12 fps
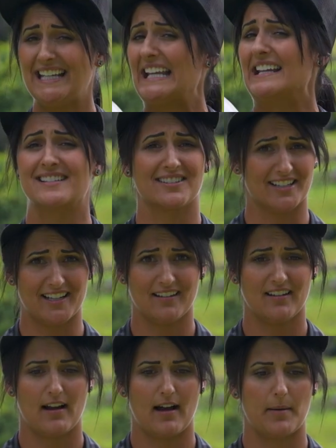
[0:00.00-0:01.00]

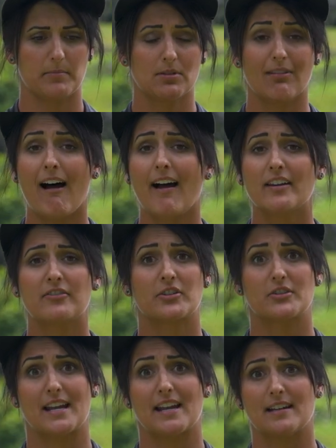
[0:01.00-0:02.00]
easily, glide
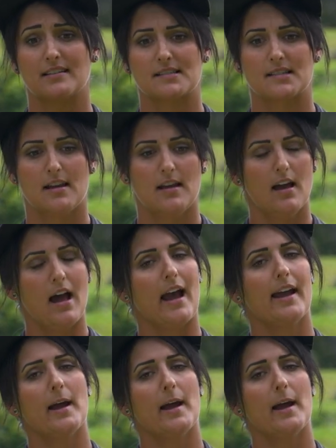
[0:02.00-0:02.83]
for days. I